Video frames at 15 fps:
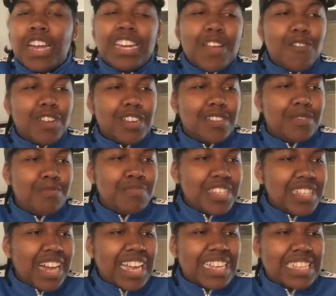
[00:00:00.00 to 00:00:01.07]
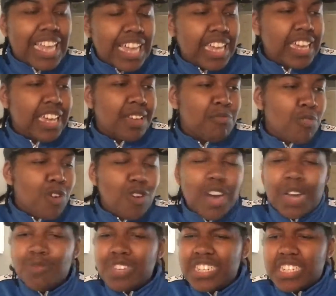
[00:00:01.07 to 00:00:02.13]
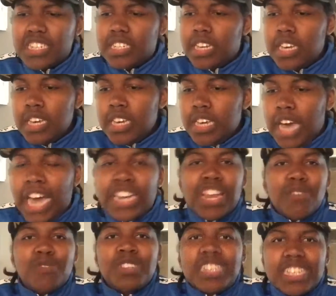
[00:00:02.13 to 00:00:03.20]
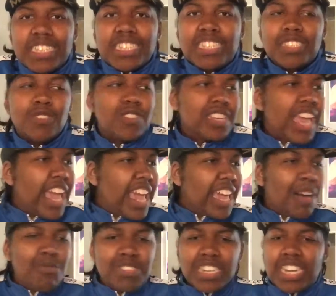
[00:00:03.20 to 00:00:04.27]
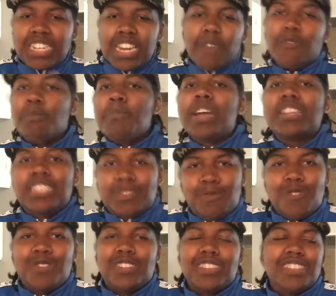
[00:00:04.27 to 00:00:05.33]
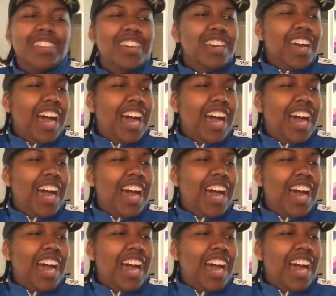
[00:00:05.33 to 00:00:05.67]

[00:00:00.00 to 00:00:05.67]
I never be like, dang, bro, I wish I never did this, or dang, I wish I never met this person.